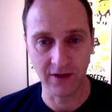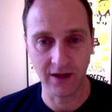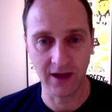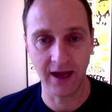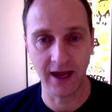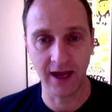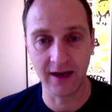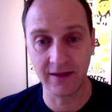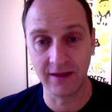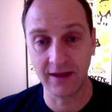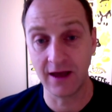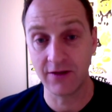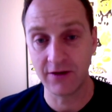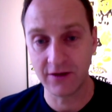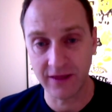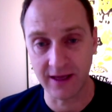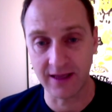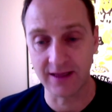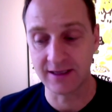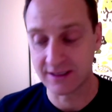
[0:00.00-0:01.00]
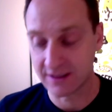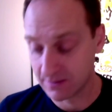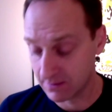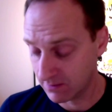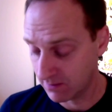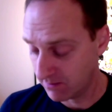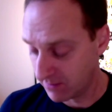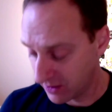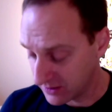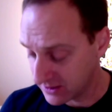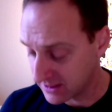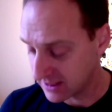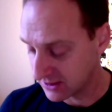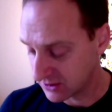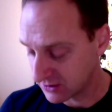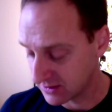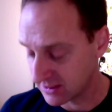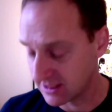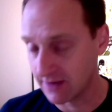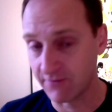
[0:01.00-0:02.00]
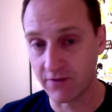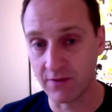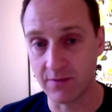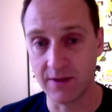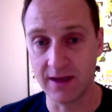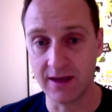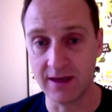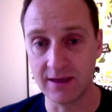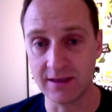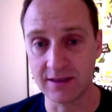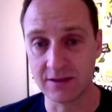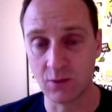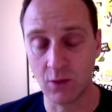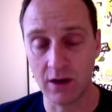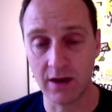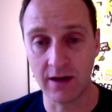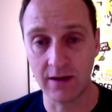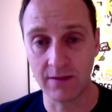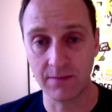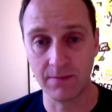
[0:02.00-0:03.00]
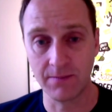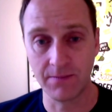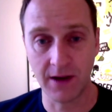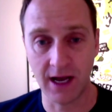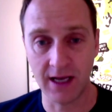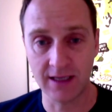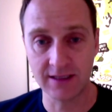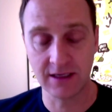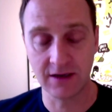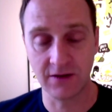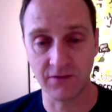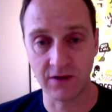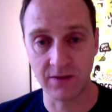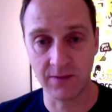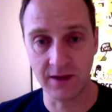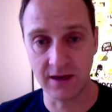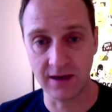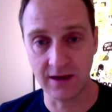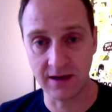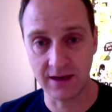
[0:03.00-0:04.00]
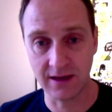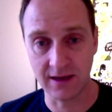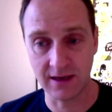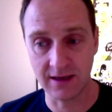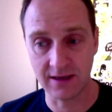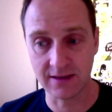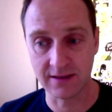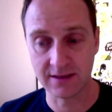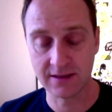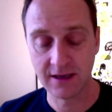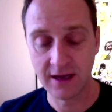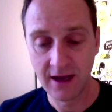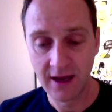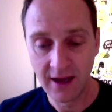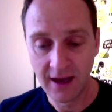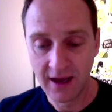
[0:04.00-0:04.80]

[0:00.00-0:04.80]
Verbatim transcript: And and the other thing that's most interesting for me is what a positive community it is.